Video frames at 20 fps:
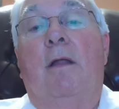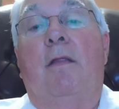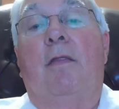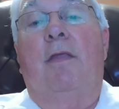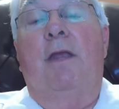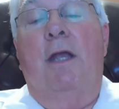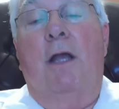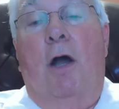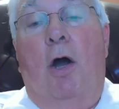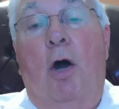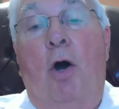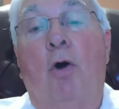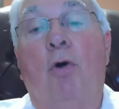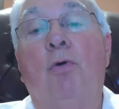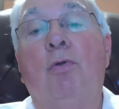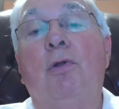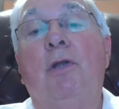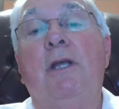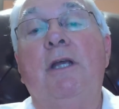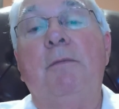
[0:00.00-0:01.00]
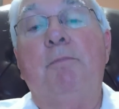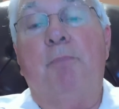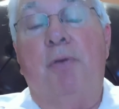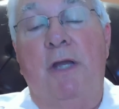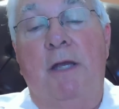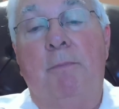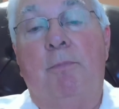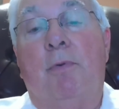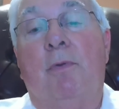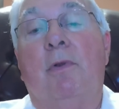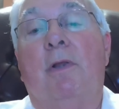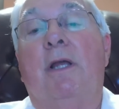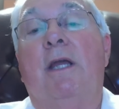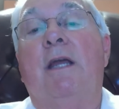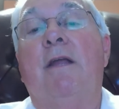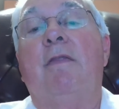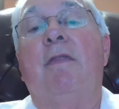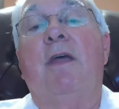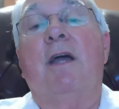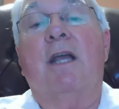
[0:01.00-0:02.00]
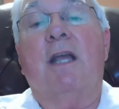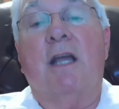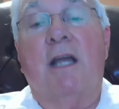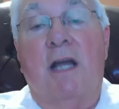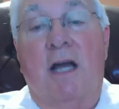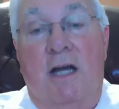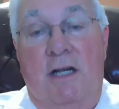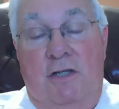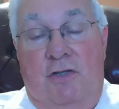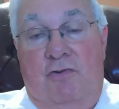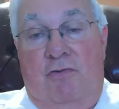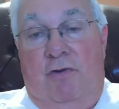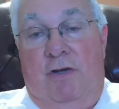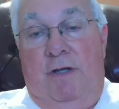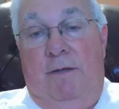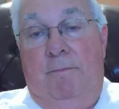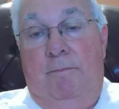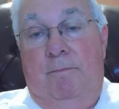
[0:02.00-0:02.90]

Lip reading: The only people in the country